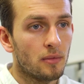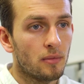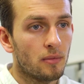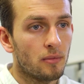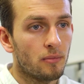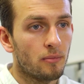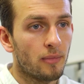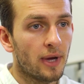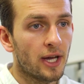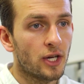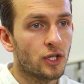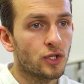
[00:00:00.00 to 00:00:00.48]

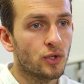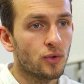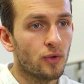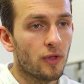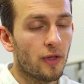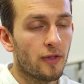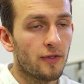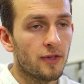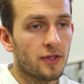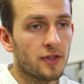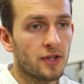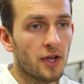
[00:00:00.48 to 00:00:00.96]
Make sure
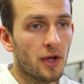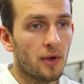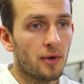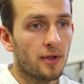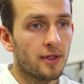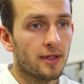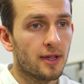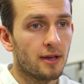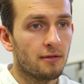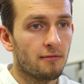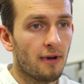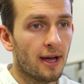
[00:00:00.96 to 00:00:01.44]
that the
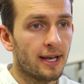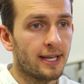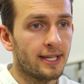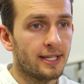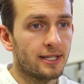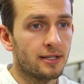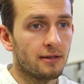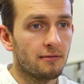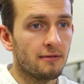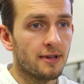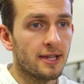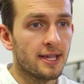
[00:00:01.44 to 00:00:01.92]
students are ready
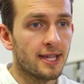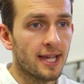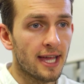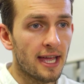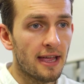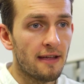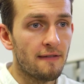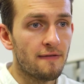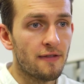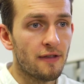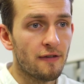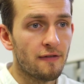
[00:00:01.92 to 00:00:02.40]
to
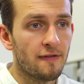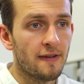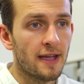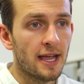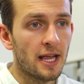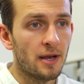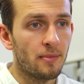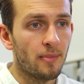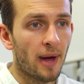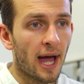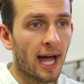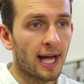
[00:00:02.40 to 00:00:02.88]
receive the
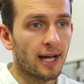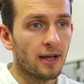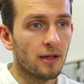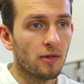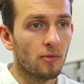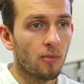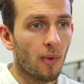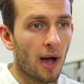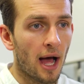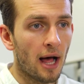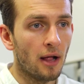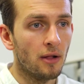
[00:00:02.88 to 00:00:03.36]
feedback as
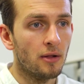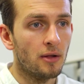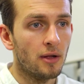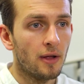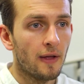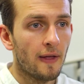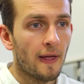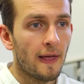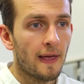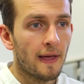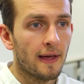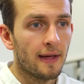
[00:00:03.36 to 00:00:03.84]
well.
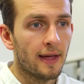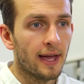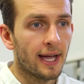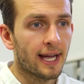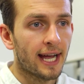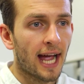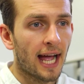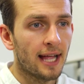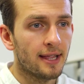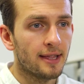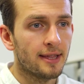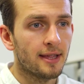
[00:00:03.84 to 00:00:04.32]
It
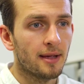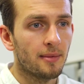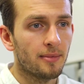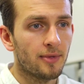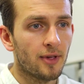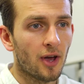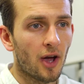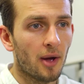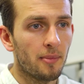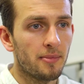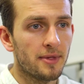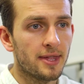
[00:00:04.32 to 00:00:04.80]
can
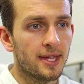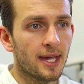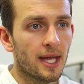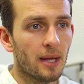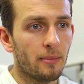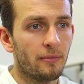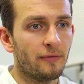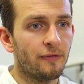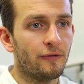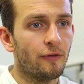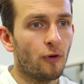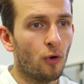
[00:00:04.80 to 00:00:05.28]
sometimes
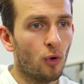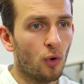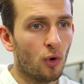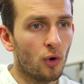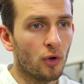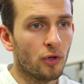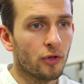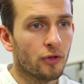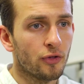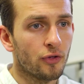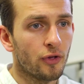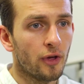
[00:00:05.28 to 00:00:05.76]
seem
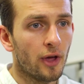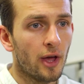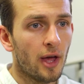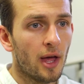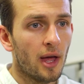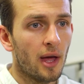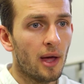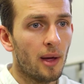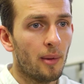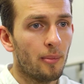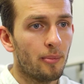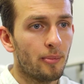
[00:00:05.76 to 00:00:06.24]
forced,
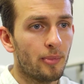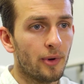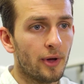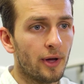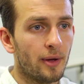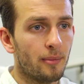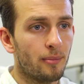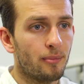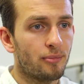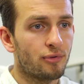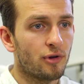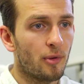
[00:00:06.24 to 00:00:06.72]

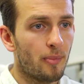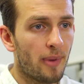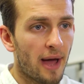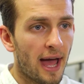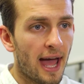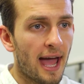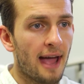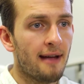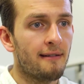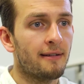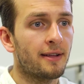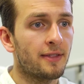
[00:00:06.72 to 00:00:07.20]
but
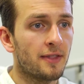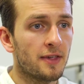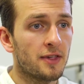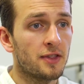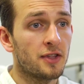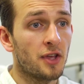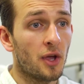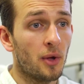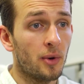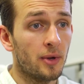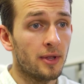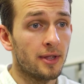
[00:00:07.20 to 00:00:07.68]
preparing the
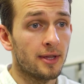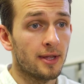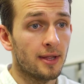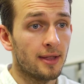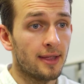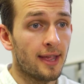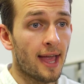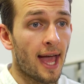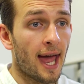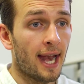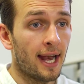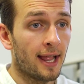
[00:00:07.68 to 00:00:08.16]
students and
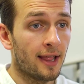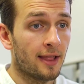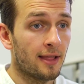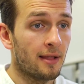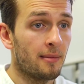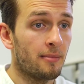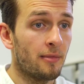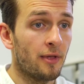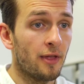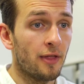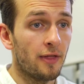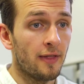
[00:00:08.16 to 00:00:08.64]
telling
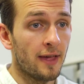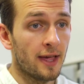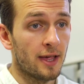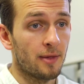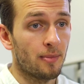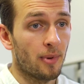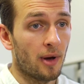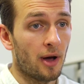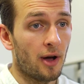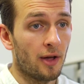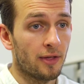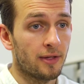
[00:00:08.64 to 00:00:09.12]
them that this
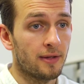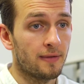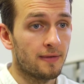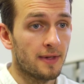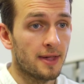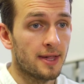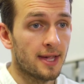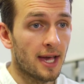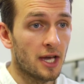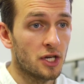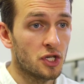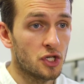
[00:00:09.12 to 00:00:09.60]
part of the
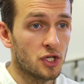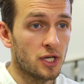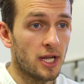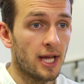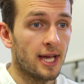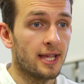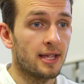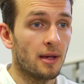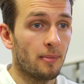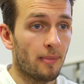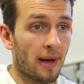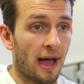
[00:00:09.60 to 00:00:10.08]
session
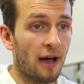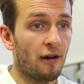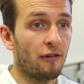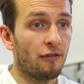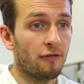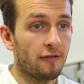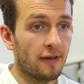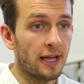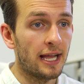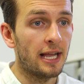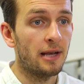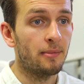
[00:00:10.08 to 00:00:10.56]
is about
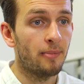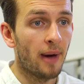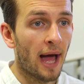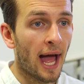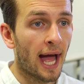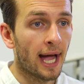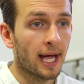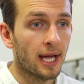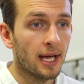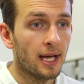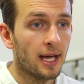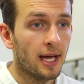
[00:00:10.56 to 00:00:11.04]

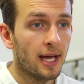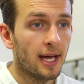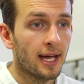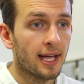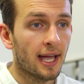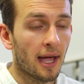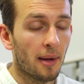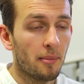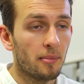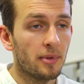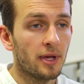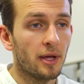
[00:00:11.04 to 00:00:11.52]
feedback
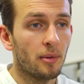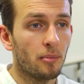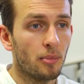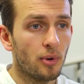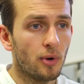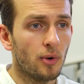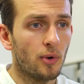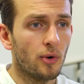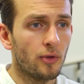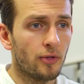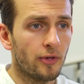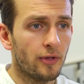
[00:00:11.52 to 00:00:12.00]
can be
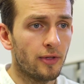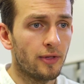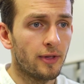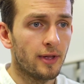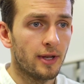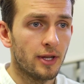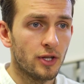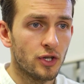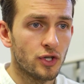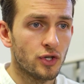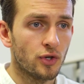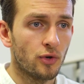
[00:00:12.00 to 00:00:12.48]
important and
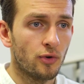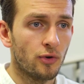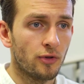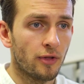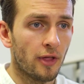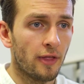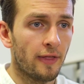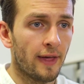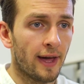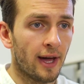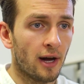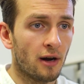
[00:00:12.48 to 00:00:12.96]
ensures
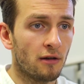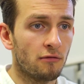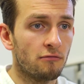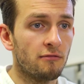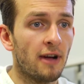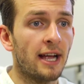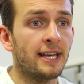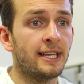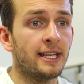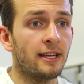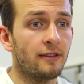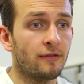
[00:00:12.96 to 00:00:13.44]
that they are
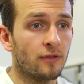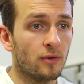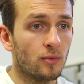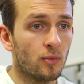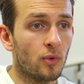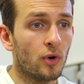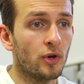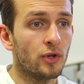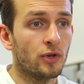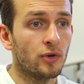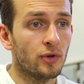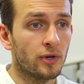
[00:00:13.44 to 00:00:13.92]
ready for
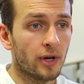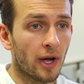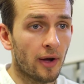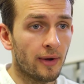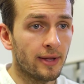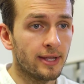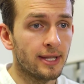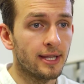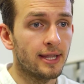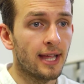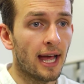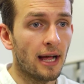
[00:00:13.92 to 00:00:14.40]
what you're going
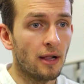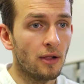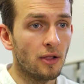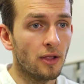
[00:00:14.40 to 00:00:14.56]
to tell